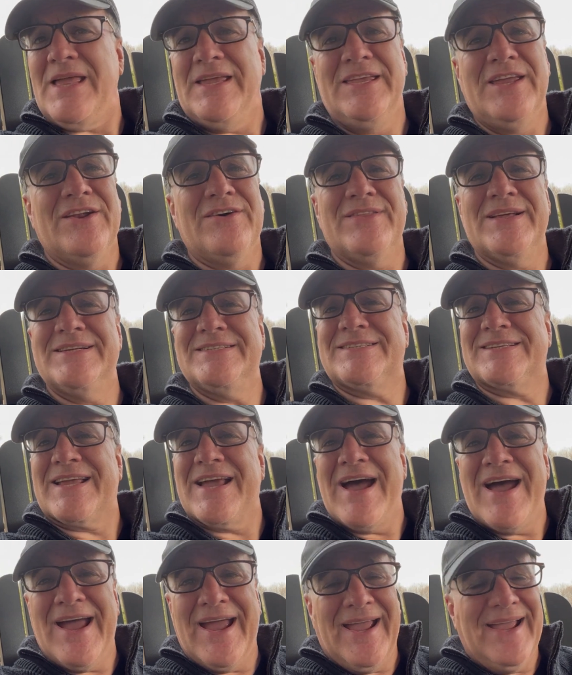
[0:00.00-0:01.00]
You know, this
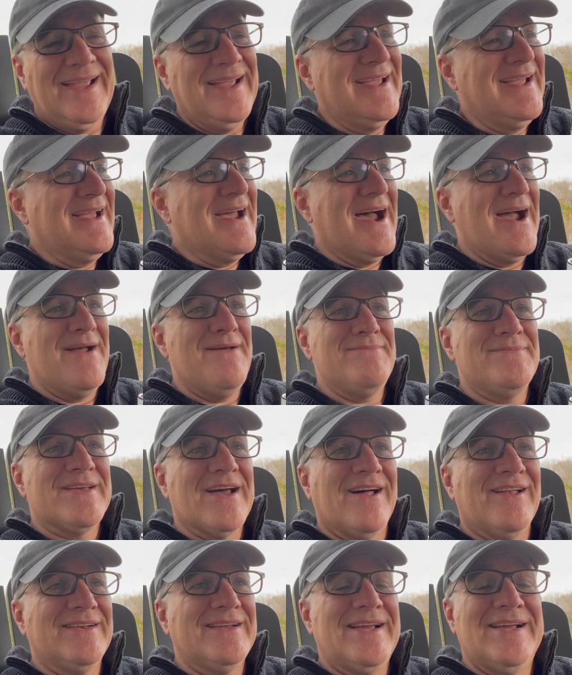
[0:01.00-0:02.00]
guy, I'm
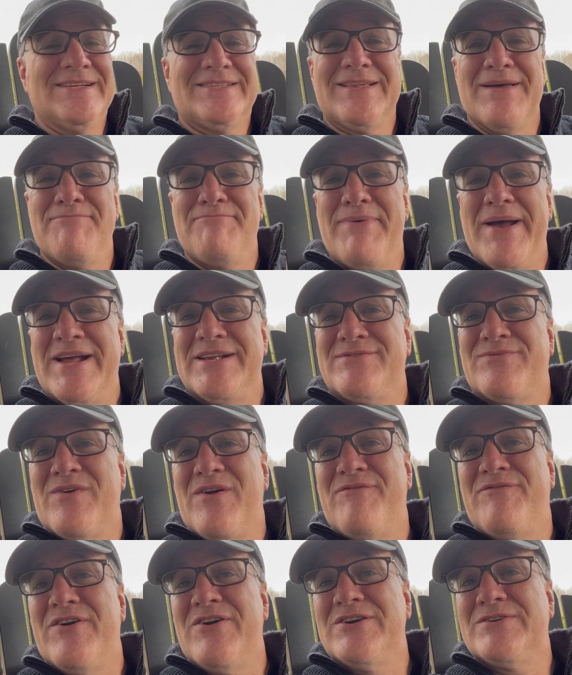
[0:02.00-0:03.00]
telling you, he's the best
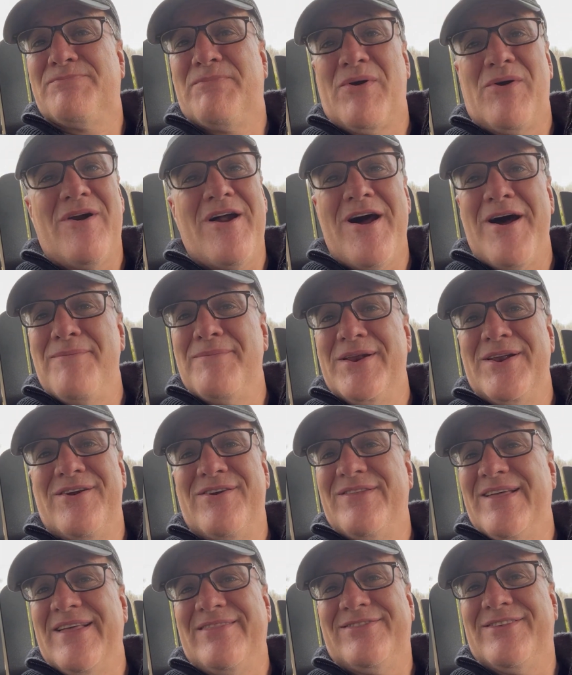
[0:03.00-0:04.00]
reverse
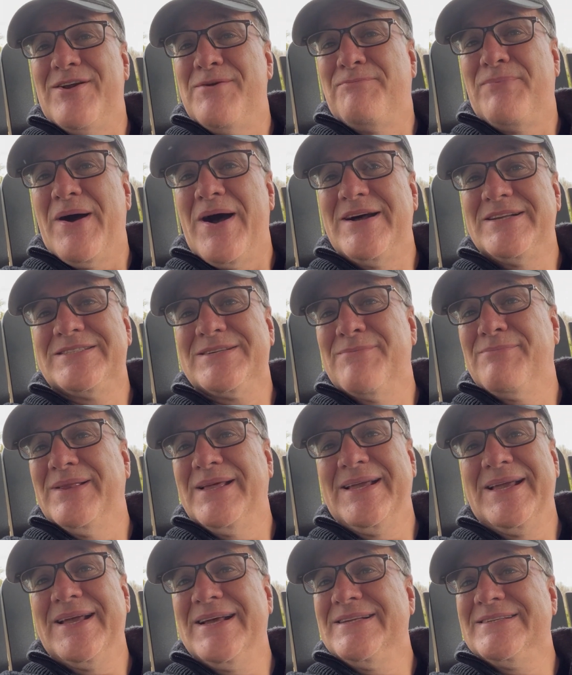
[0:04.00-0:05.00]
barometer that there
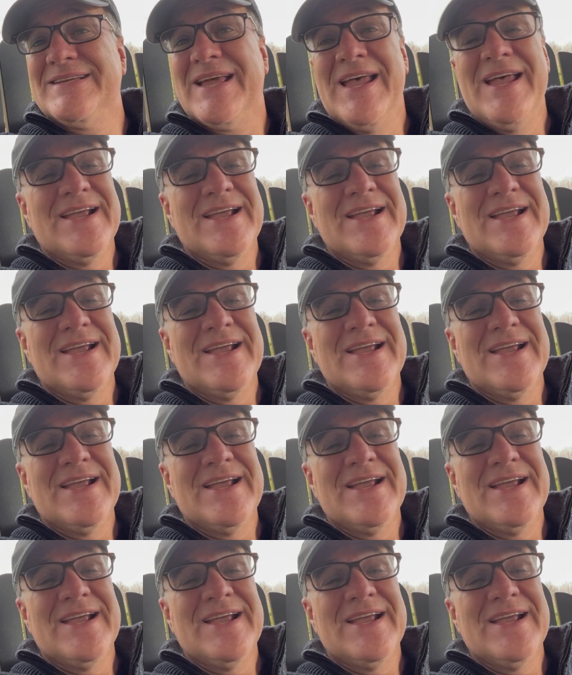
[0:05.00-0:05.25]
possibly is.